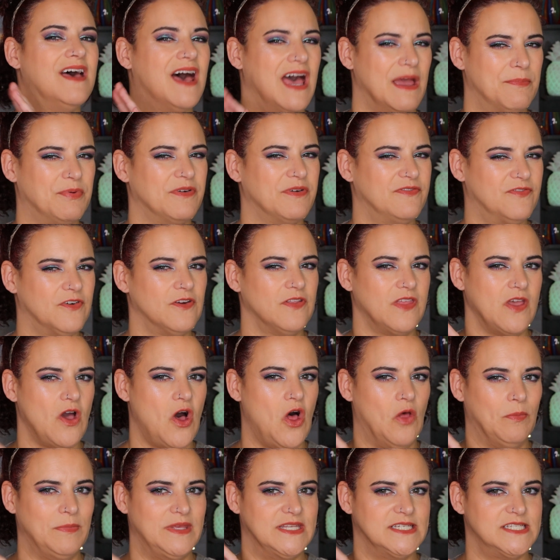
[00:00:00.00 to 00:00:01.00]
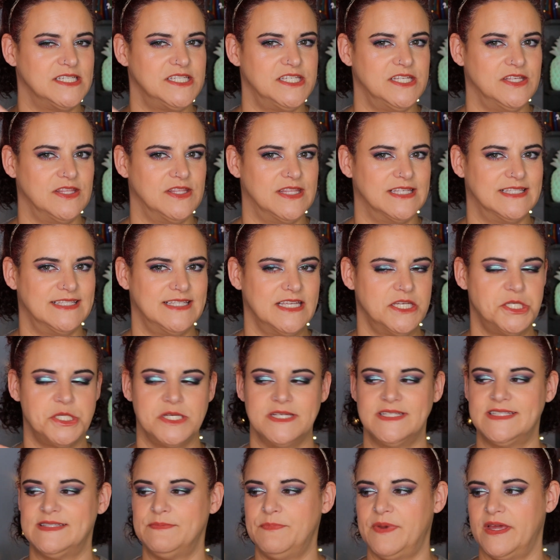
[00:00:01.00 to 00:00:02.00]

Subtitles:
I prefer the almond to the citrus,